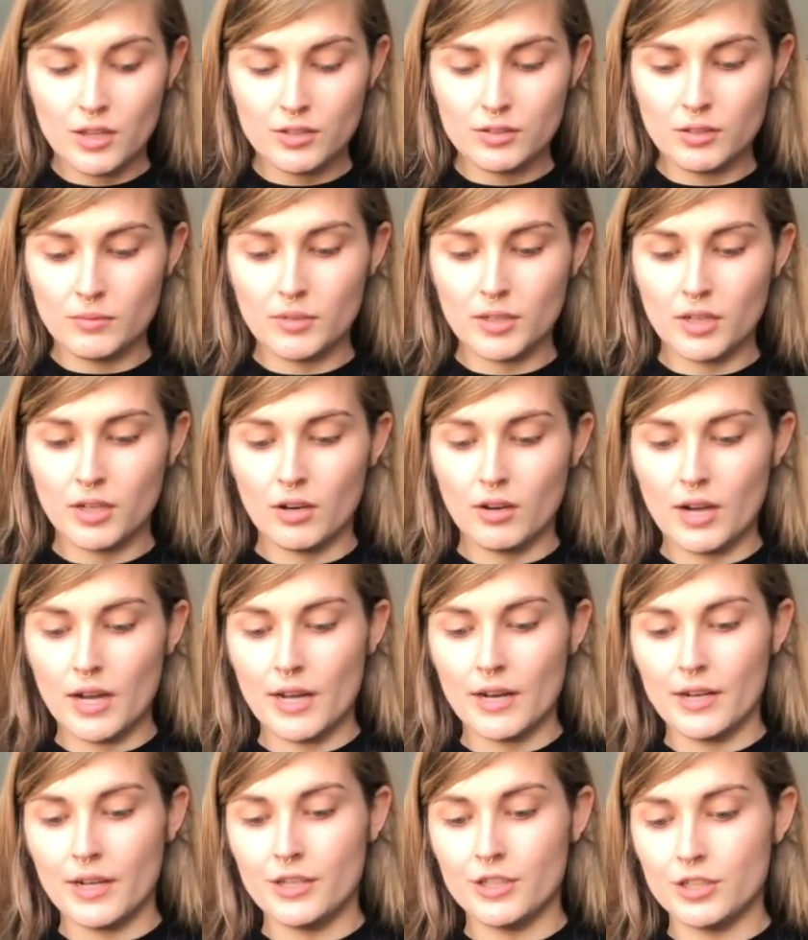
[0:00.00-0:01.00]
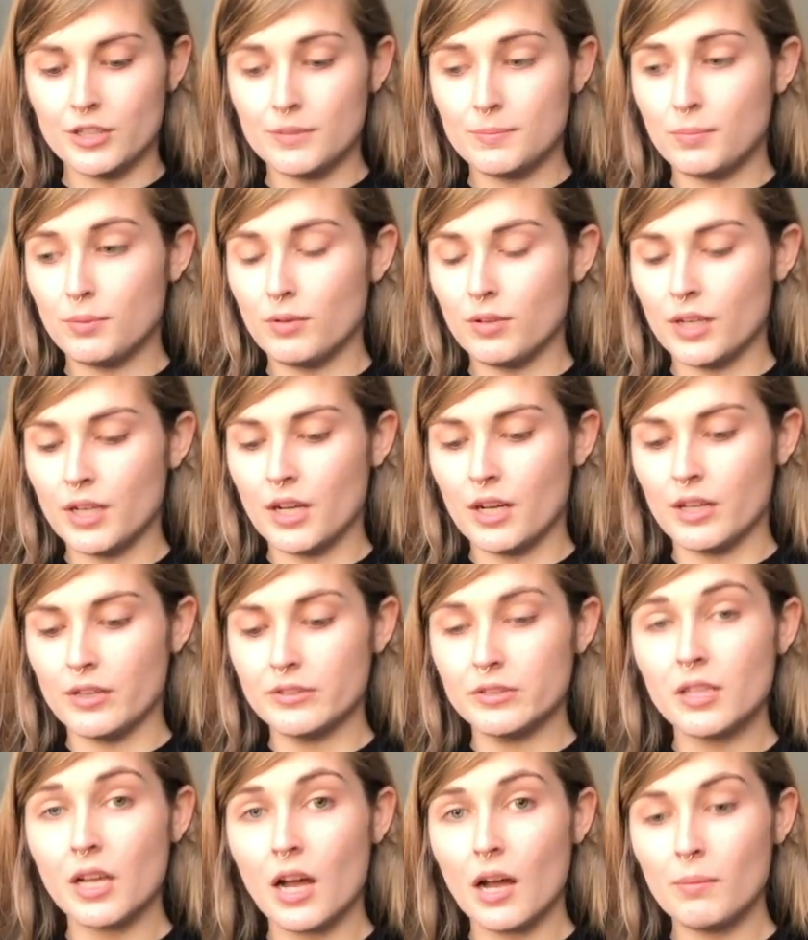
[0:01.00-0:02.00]
So I'm gonna go ahead and just pour it
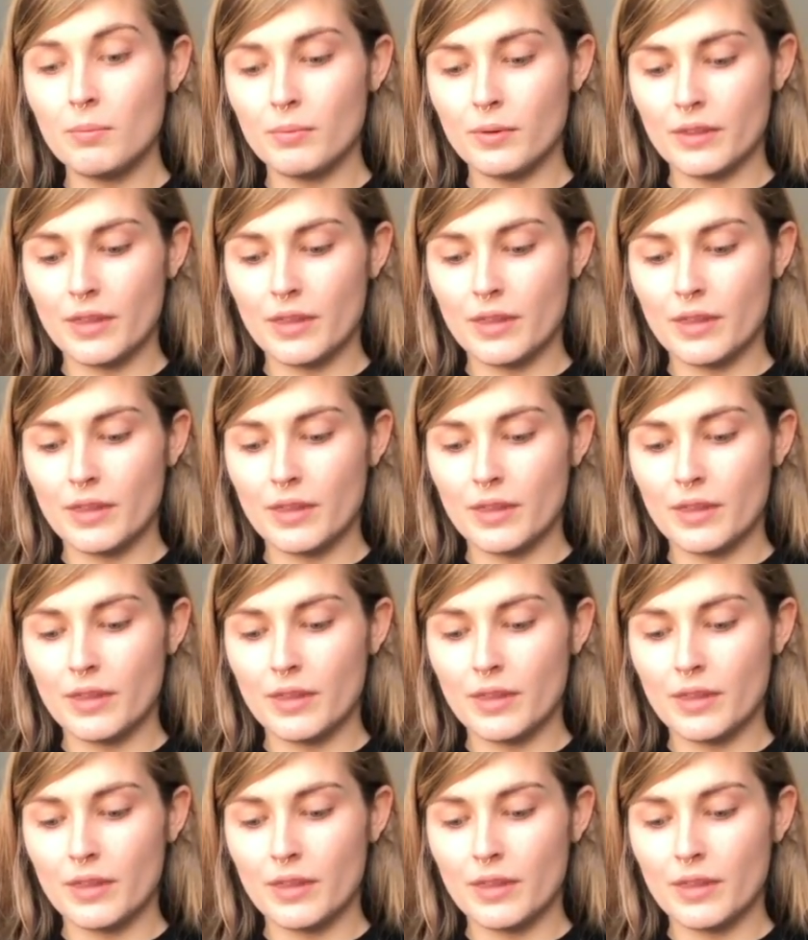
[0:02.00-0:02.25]
on top